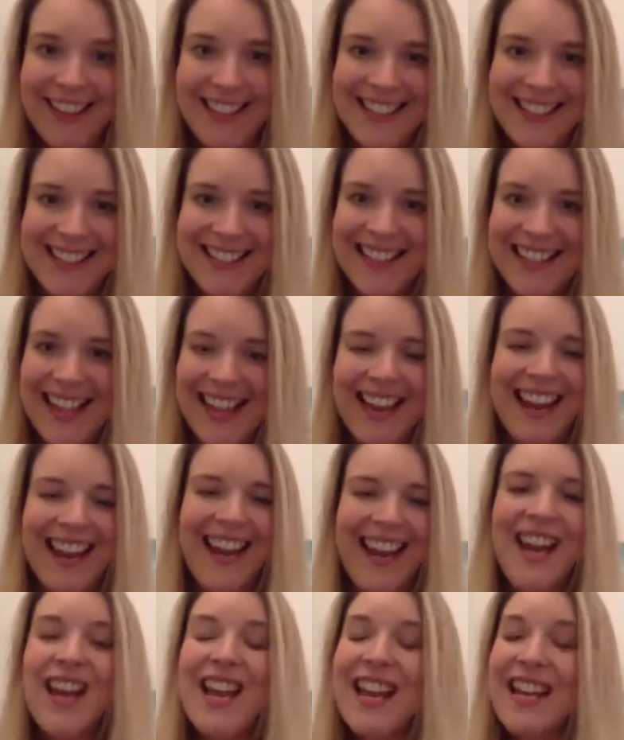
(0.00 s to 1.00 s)
Like,
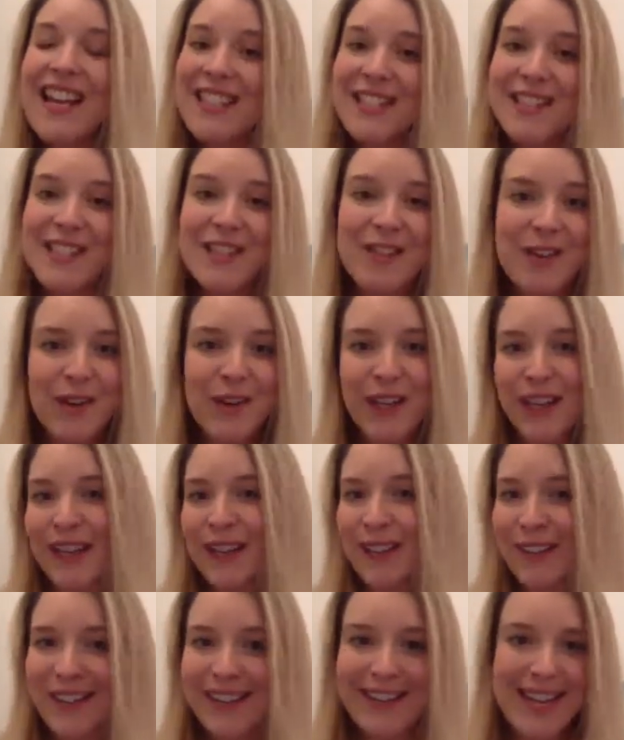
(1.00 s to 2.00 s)
it's
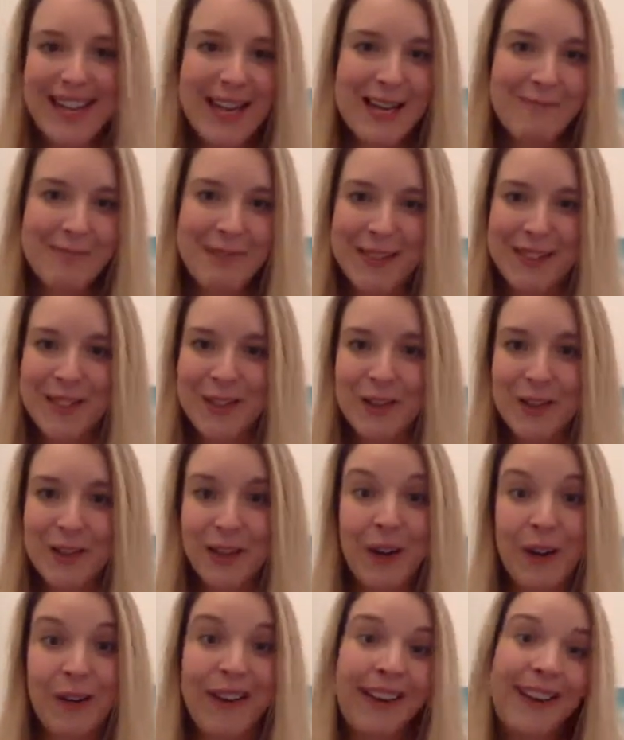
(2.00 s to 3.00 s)
knocking on the neighbor's door
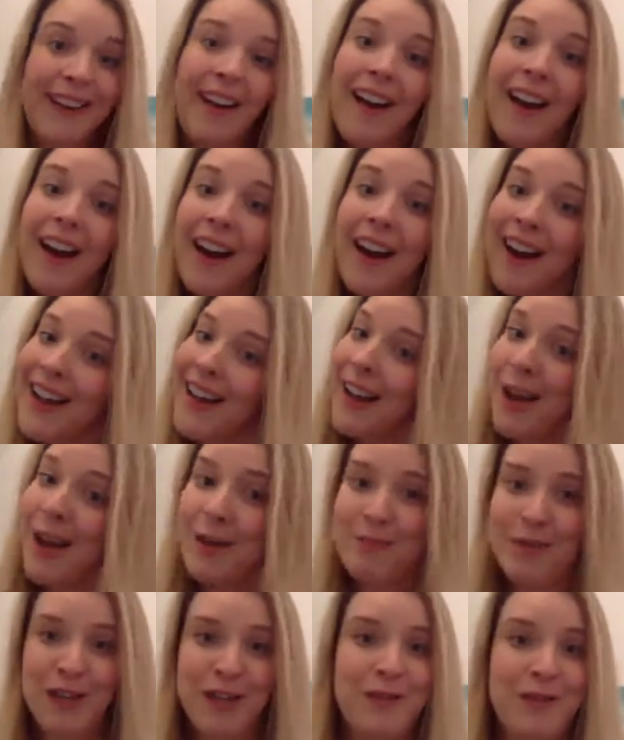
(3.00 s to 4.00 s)
going, hi,
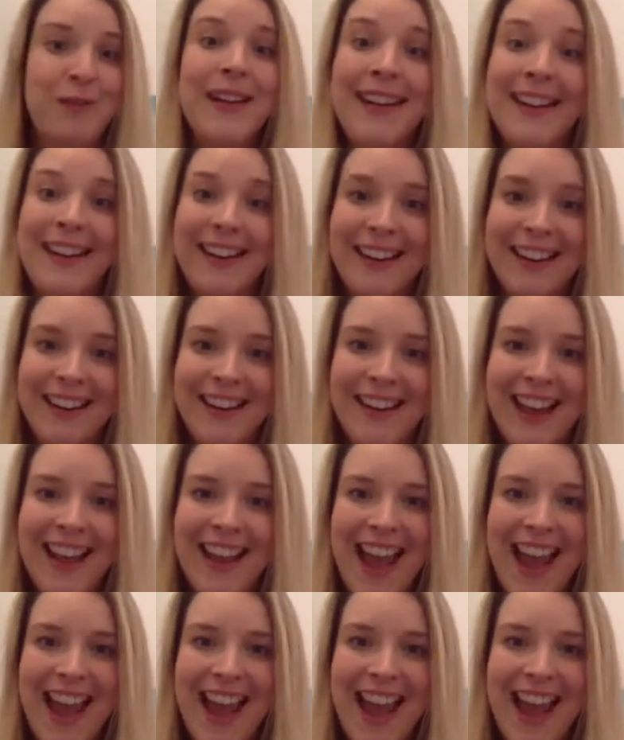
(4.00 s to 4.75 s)
I'm new here.